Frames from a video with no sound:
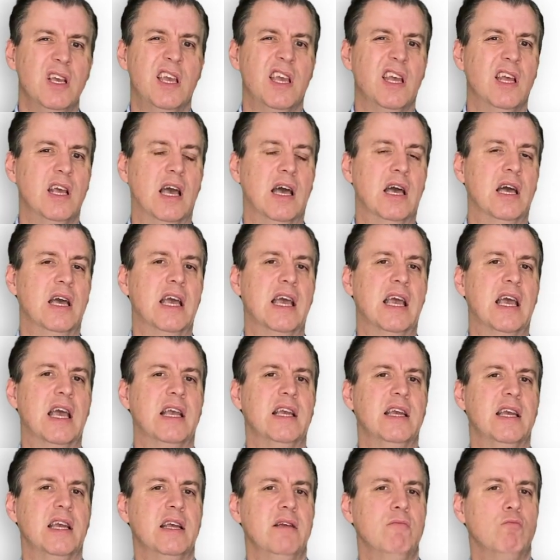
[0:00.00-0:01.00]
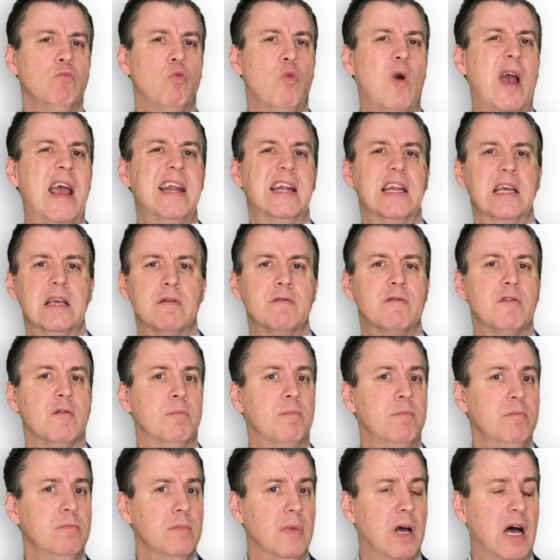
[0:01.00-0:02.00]
waiting for
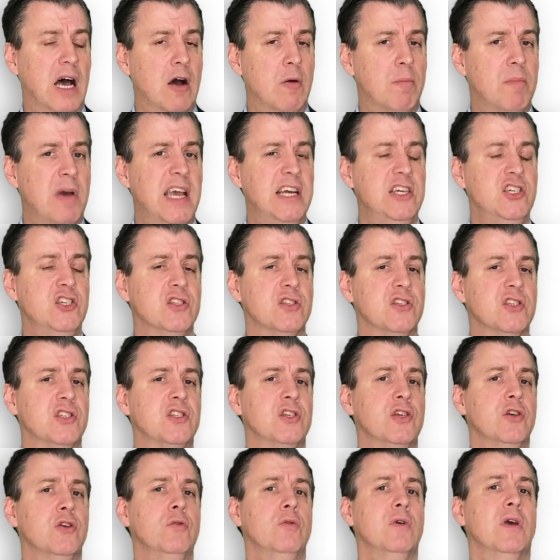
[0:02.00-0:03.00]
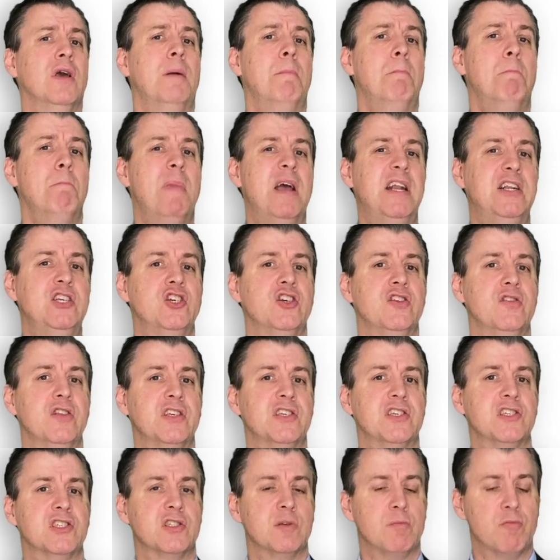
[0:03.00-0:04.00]
our patients to mention this
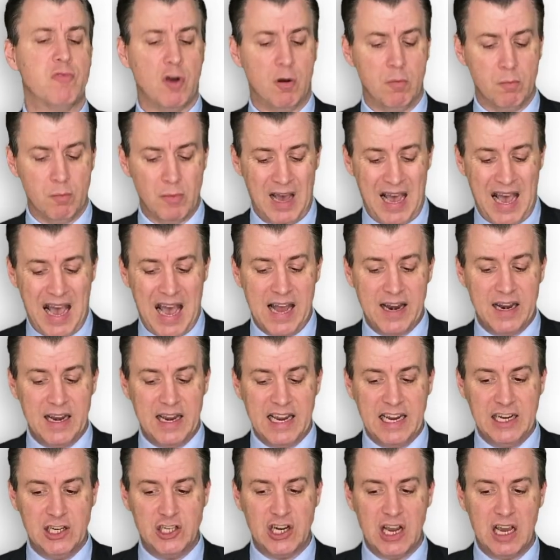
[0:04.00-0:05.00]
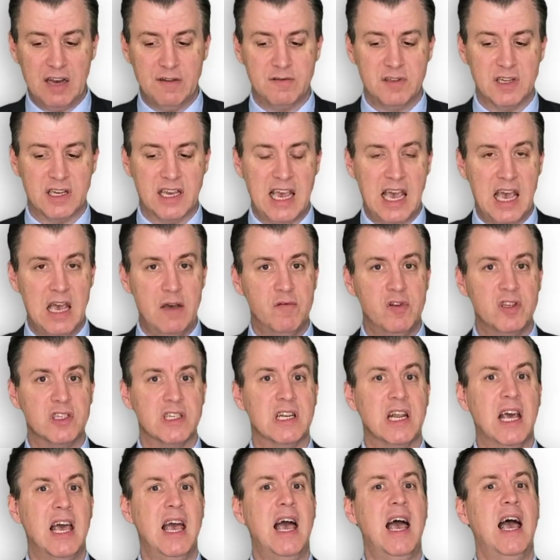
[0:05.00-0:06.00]
as a problem, but at each aftercare visit,
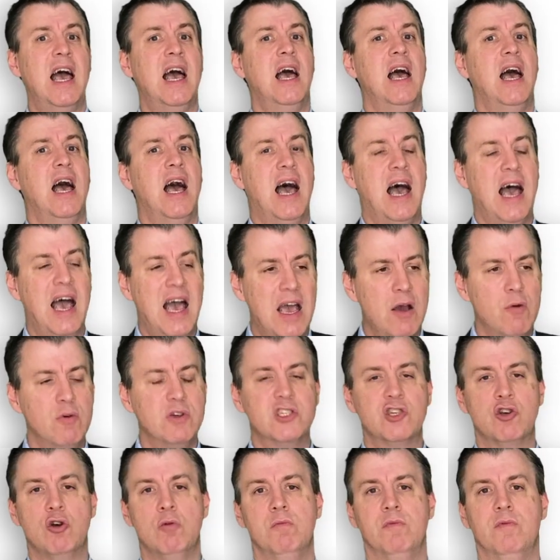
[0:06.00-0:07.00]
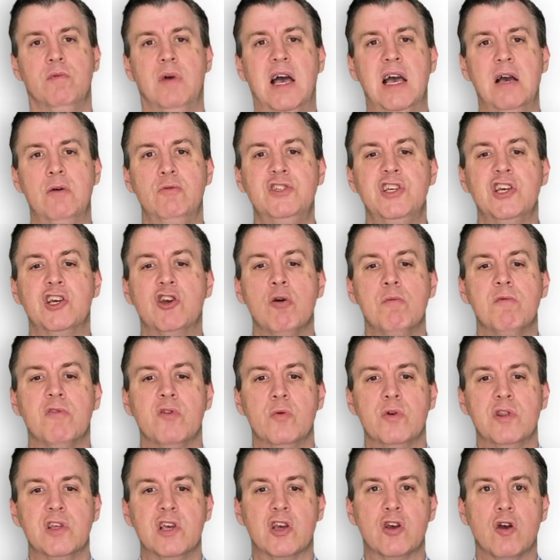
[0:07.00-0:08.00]
how is your comfort with
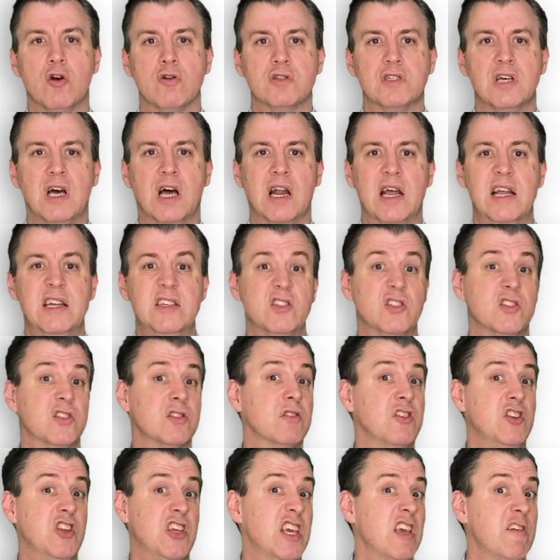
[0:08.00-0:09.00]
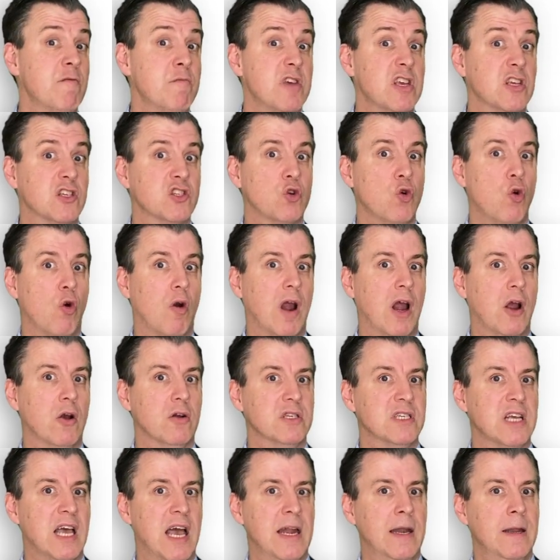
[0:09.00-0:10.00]
your contact lenses? Can you give me a score out of
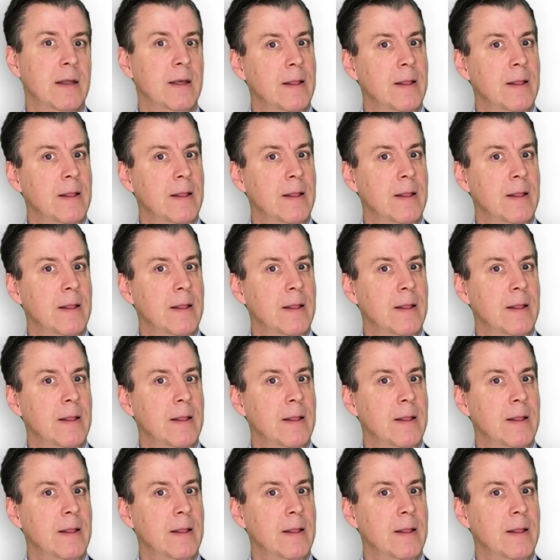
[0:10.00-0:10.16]
10?